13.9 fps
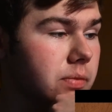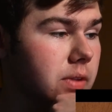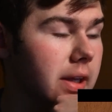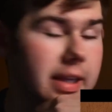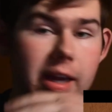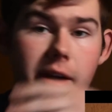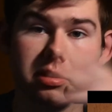
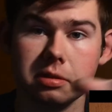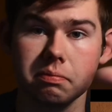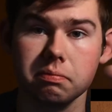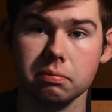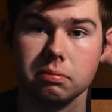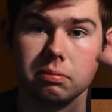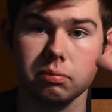it's
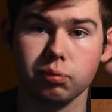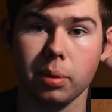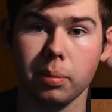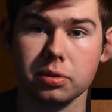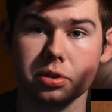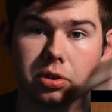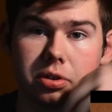
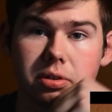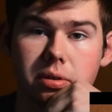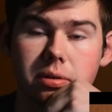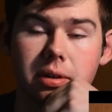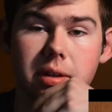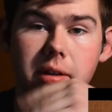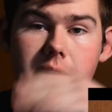pretty much true,